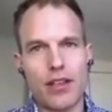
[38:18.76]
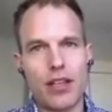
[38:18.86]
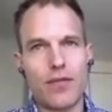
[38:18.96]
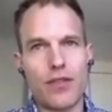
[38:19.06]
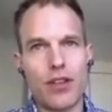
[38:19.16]

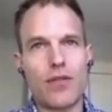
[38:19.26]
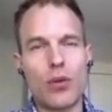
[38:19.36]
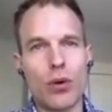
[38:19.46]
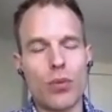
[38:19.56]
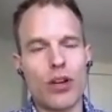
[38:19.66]
if
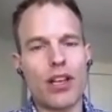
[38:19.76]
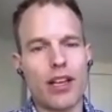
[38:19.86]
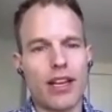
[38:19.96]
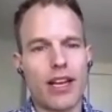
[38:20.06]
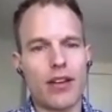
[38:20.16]
you were working a
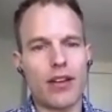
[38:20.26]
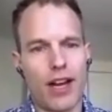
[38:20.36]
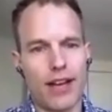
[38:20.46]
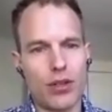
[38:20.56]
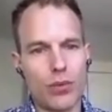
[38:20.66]
9 to
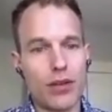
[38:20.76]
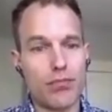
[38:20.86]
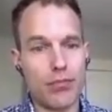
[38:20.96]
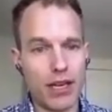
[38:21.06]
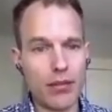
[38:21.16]
5, you would
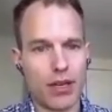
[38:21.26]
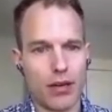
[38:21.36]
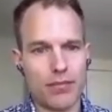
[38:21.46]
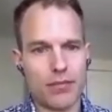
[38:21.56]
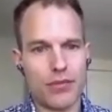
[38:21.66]

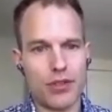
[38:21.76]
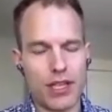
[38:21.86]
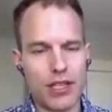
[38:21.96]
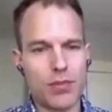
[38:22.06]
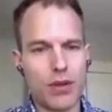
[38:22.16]
minimum
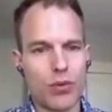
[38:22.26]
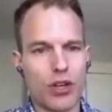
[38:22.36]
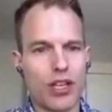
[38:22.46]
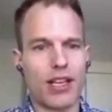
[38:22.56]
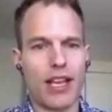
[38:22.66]
need to be
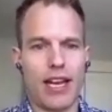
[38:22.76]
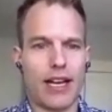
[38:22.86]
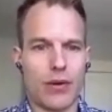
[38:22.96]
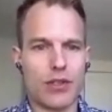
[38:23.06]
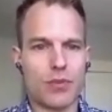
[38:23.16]
working 8
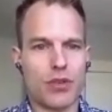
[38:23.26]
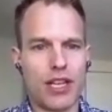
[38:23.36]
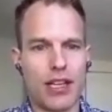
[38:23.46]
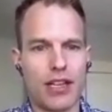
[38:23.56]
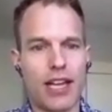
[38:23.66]
hours per
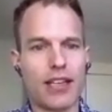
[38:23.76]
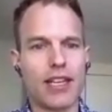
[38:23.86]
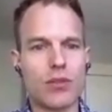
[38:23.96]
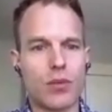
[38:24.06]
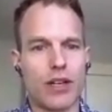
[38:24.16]
day. And
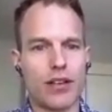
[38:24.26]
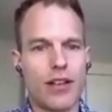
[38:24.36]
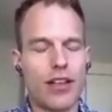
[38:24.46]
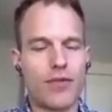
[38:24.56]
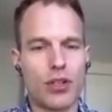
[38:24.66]
guess what?
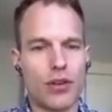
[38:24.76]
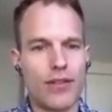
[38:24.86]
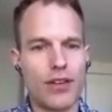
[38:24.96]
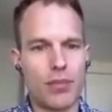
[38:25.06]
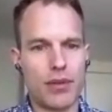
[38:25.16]
If you don't
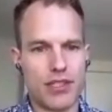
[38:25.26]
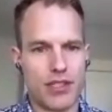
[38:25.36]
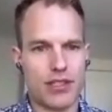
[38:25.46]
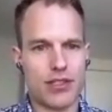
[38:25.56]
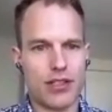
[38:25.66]
have any
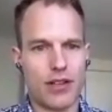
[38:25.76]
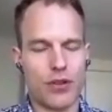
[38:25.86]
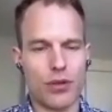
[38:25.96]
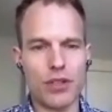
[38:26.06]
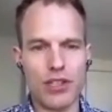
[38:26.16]
business, if
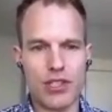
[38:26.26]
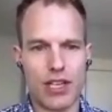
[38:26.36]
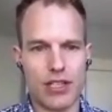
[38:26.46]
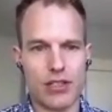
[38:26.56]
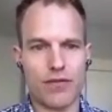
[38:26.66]
you're a real estate
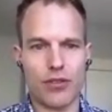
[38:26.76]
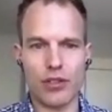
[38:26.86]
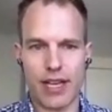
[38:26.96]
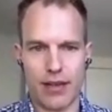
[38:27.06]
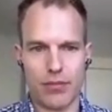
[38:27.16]
agent
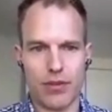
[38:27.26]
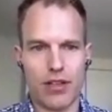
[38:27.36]
full-time,